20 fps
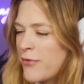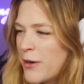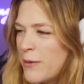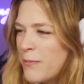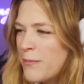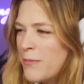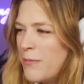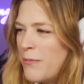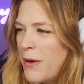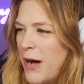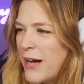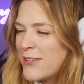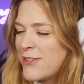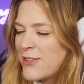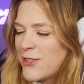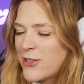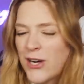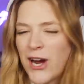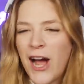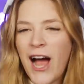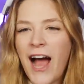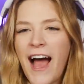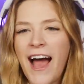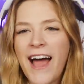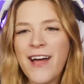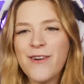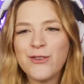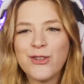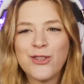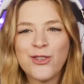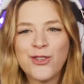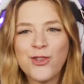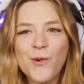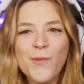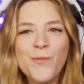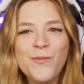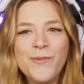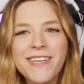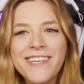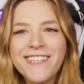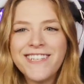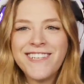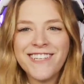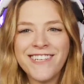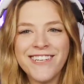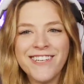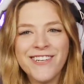from Monster High was so mean to